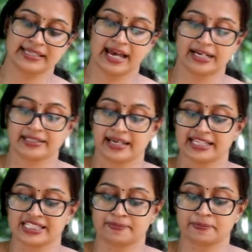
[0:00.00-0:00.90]
had
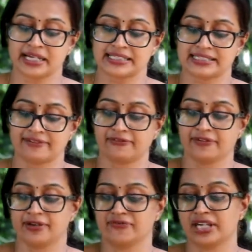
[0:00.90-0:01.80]
expressed
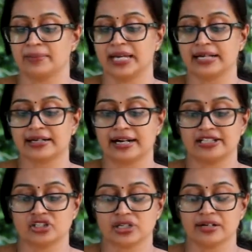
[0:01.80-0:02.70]
female
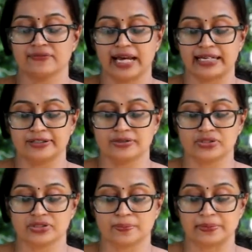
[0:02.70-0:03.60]
cultural
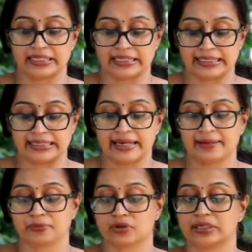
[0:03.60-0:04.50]
values obliquely
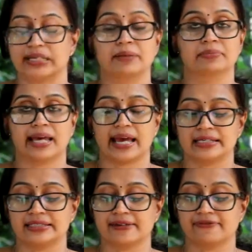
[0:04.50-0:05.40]
and proclaimed
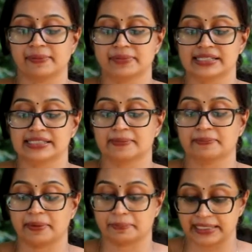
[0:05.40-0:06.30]

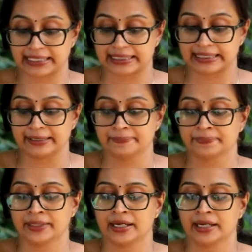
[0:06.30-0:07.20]
anti-feminism publicly,
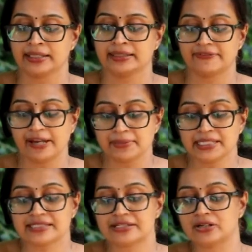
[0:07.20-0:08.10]
the
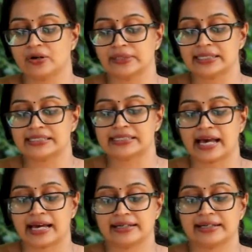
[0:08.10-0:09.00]
feminist novelists
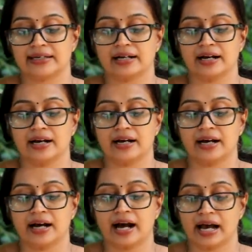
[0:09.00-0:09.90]
had a
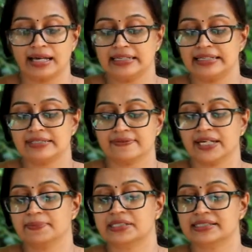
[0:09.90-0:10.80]
highly
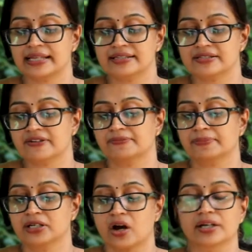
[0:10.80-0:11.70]
developed sense of
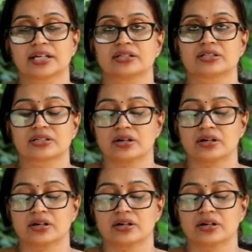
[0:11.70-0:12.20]
belonging